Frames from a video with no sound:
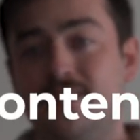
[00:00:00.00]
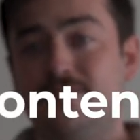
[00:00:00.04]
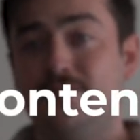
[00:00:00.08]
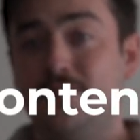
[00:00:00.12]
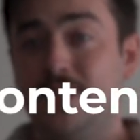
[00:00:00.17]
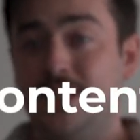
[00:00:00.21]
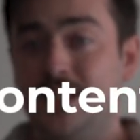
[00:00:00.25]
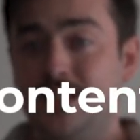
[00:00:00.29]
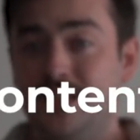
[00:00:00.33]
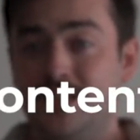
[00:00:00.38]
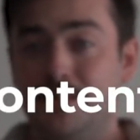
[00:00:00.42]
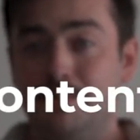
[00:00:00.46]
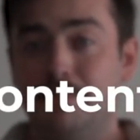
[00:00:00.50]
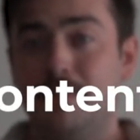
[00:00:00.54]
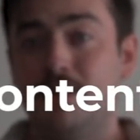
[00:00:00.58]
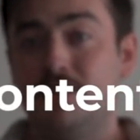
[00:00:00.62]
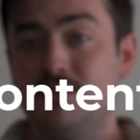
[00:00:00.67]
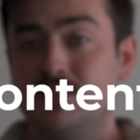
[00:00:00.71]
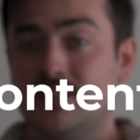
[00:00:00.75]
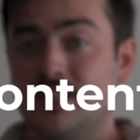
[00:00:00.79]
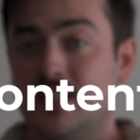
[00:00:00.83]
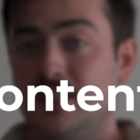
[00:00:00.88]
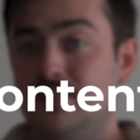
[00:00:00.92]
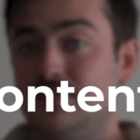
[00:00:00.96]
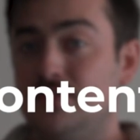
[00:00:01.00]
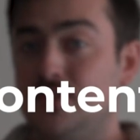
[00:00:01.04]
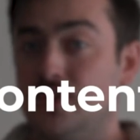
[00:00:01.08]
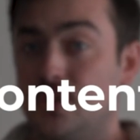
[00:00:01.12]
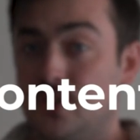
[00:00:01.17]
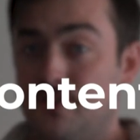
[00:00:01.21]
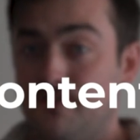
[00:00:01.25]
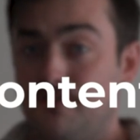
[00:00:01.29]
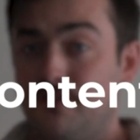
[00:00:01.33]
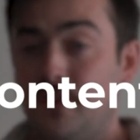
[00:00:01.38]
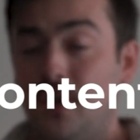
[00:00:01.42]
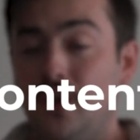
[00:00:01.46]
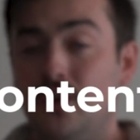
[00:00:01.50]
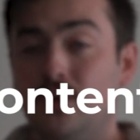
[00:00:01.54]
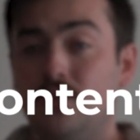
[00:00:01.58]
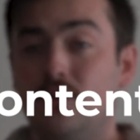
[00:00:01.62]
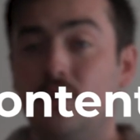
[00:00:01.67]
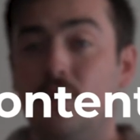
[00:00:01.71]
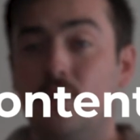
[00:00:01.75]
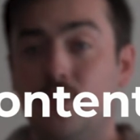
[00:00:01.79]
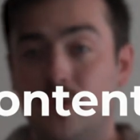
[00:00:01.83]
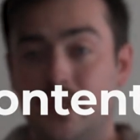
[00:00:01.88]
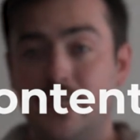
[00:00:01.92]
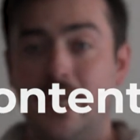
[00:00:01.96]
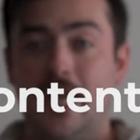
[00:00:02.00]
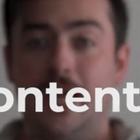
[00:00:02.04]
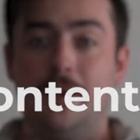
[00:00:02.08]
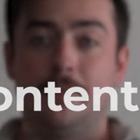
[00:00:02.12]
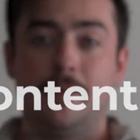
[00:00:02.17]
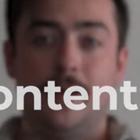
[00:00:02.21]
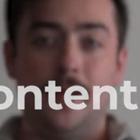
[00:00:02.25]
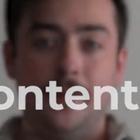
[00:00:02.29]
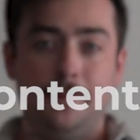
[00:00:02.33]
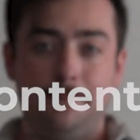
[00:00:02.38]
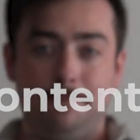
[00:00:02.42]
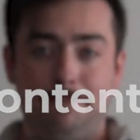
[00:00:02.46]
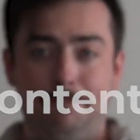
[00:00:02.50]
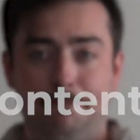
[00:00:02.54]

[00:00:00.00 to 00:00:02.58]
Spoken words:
for getting the most out of your phone or camera.